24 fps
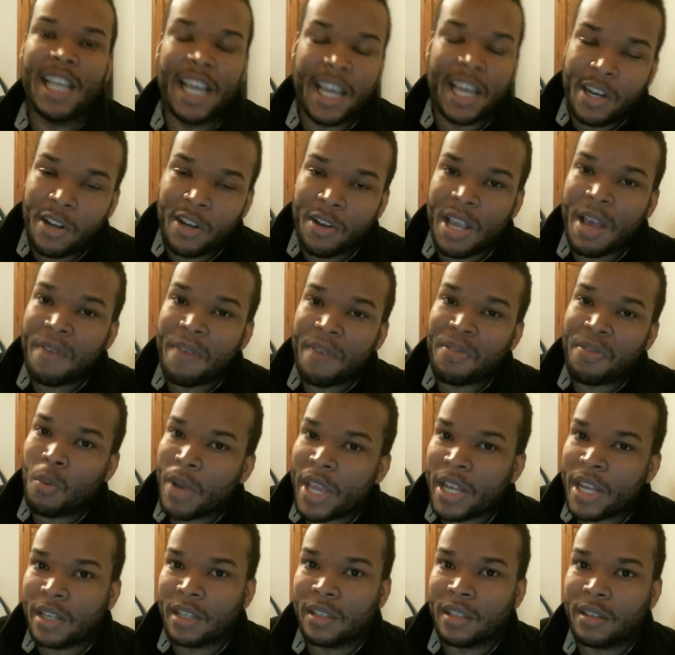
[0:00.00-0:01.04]
I know you have to
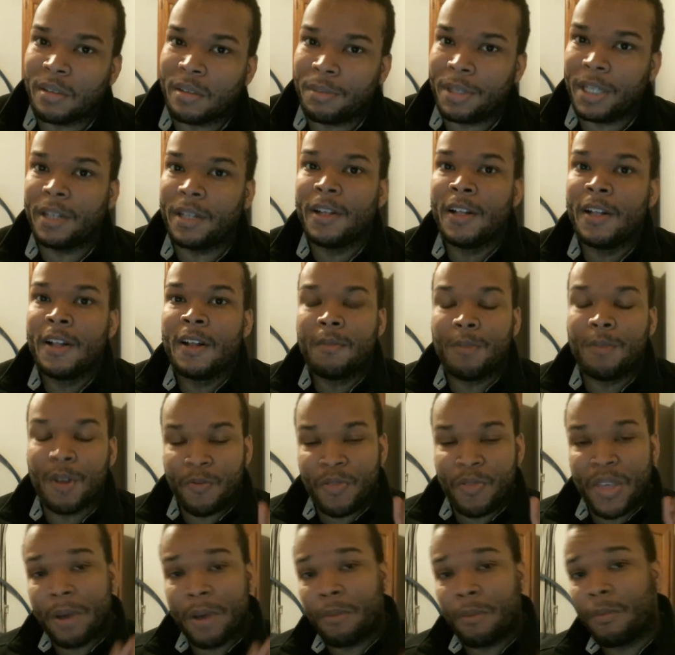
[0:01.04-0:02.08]
wait a little bit, but
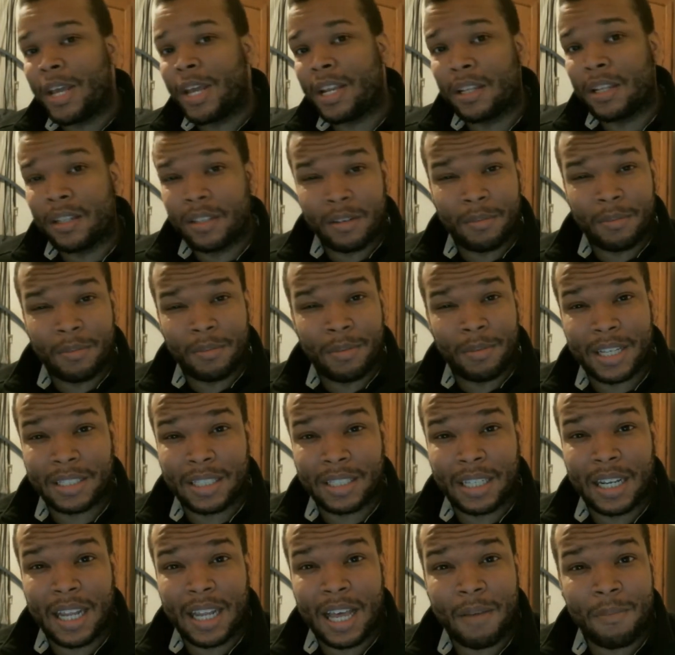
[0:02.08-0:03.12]
that waiting a little bit is a
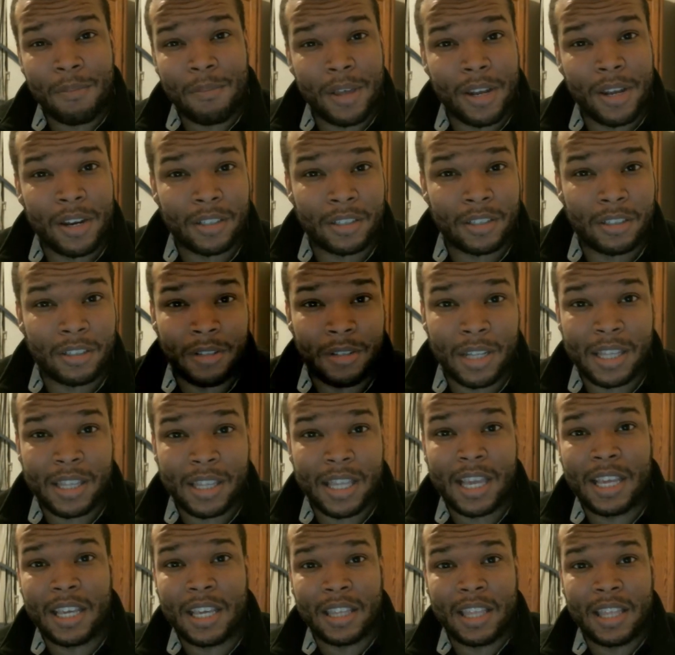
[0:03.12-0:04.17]
lot better so that they
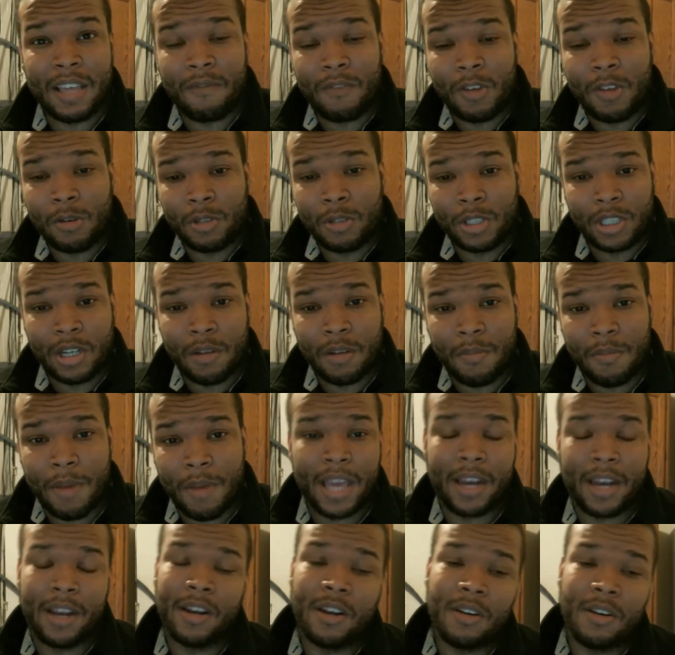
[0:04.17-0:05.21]
get that viewership
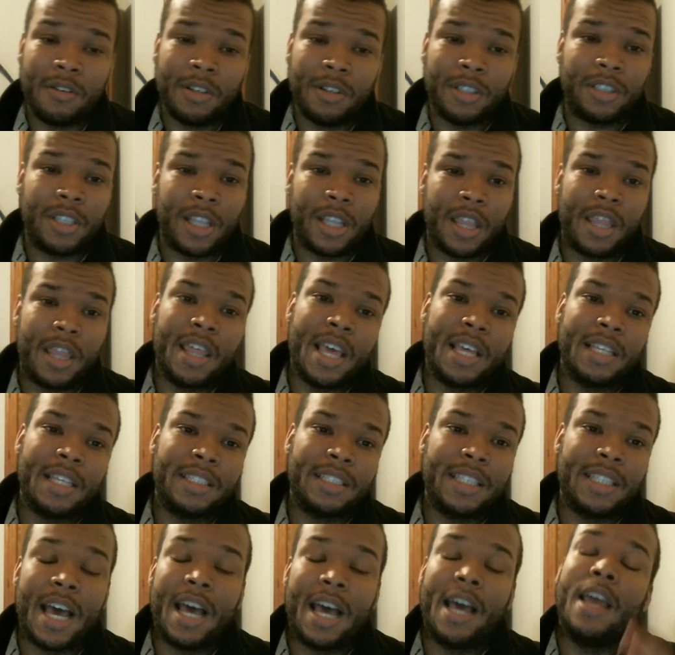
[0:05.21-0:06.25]
added onto that
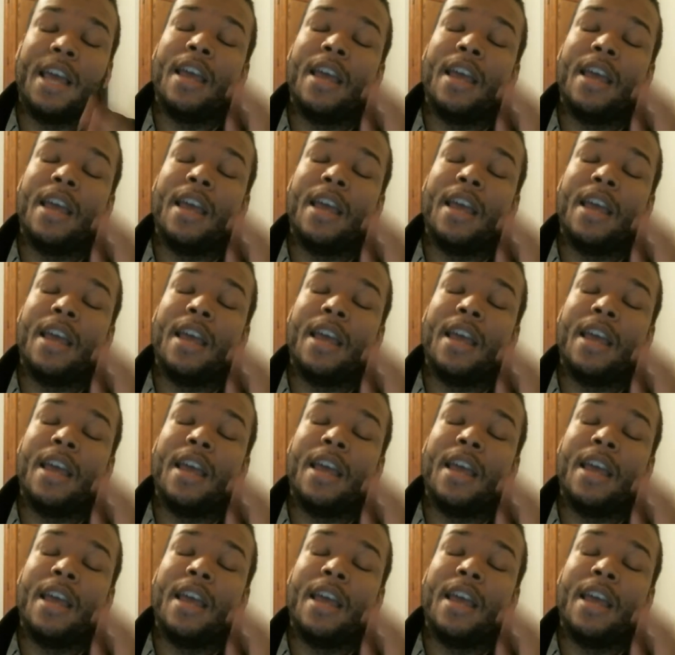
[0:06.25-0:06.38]
side.